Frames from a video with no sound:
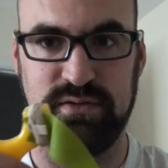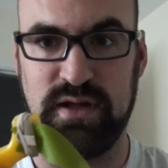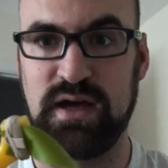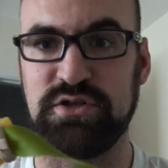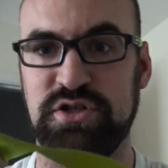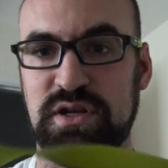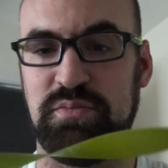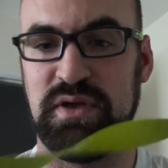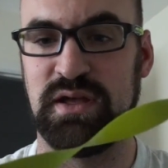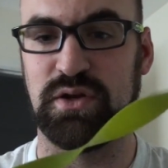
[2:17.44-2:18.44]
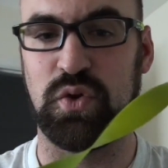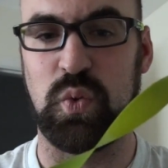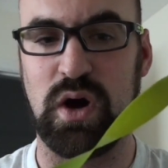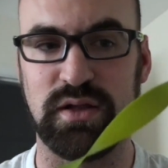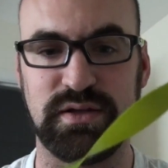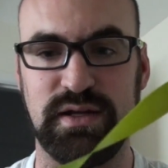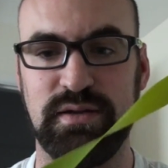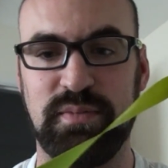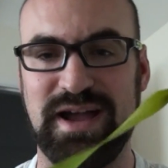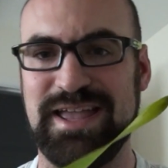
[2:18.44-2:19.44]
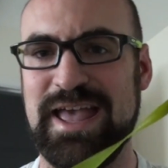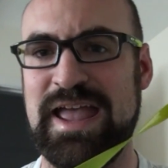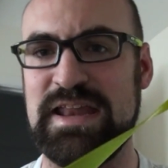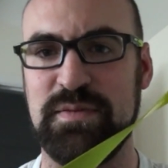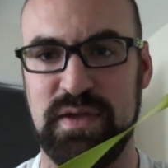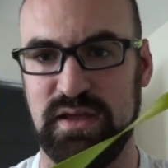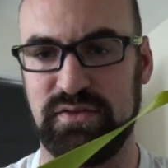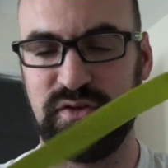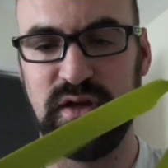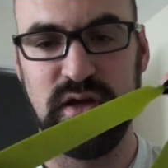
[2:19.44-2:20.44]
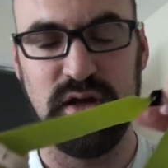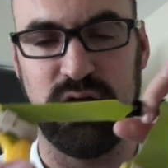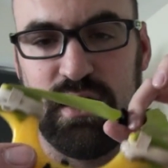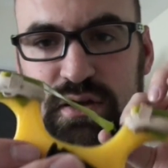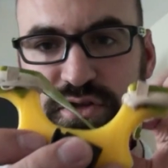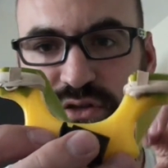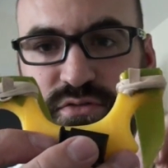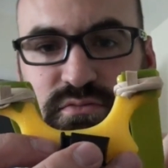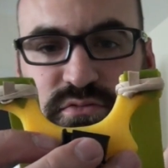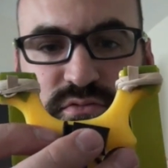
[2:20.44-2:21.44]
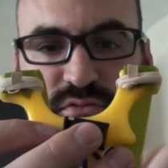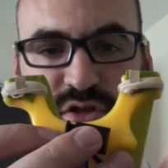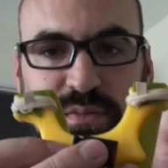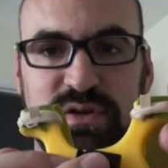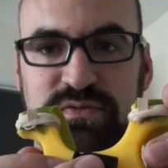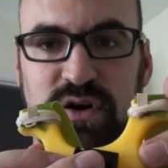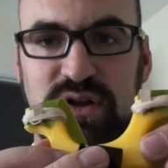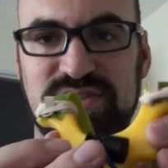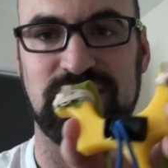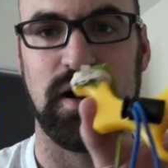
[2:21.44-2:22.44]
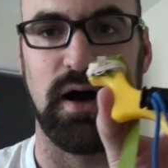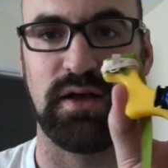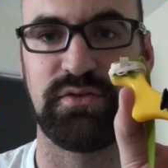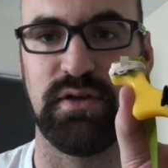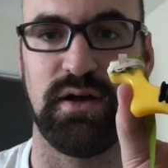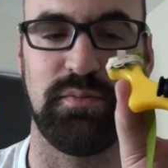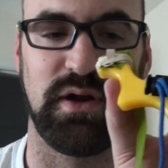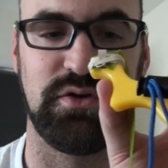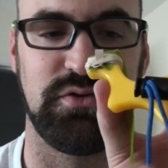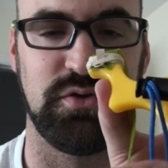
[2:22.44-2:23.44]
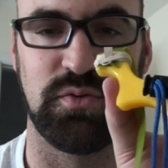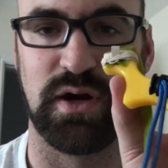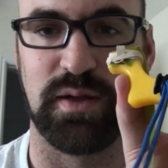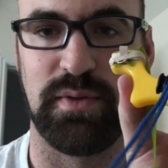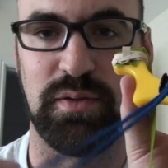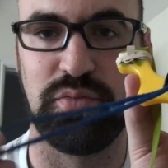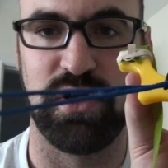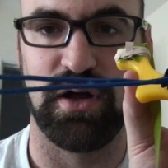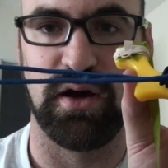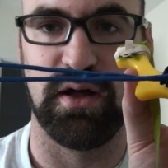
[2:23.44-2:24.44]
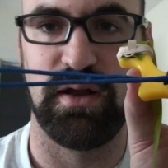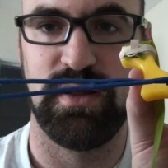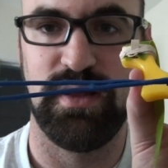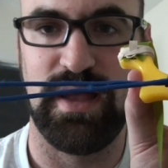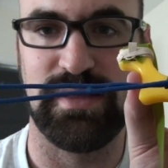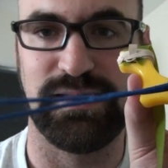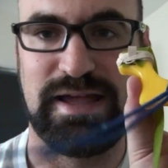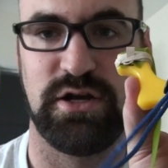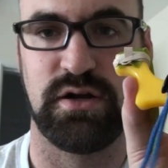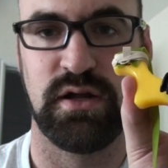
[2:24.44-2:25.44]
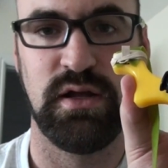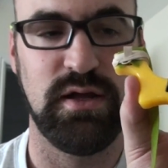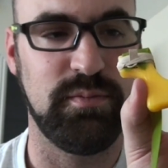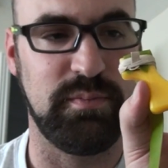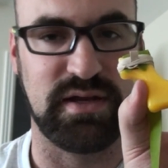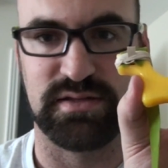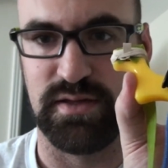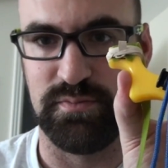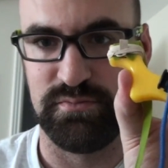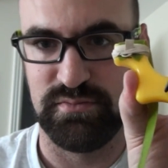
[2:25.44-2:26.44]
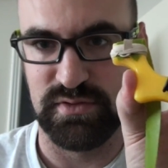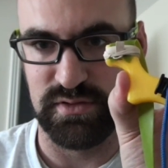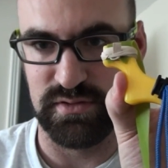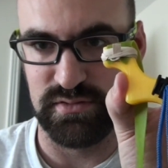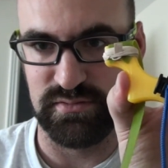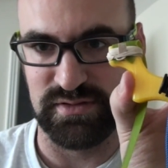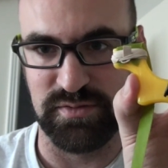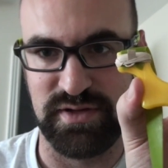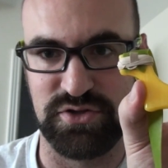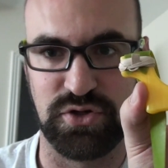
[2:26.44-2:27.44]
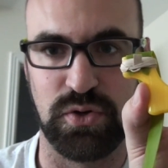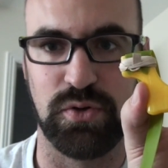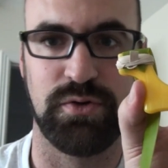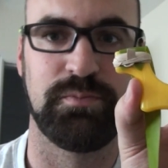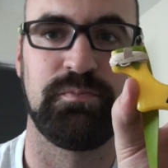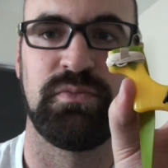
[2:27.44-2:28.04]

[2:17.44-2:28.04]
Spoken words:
Not cheap in quality by any means, just cheap as far as cost, but I do recommend putting on a lanyard. It makes them a little easier to hold.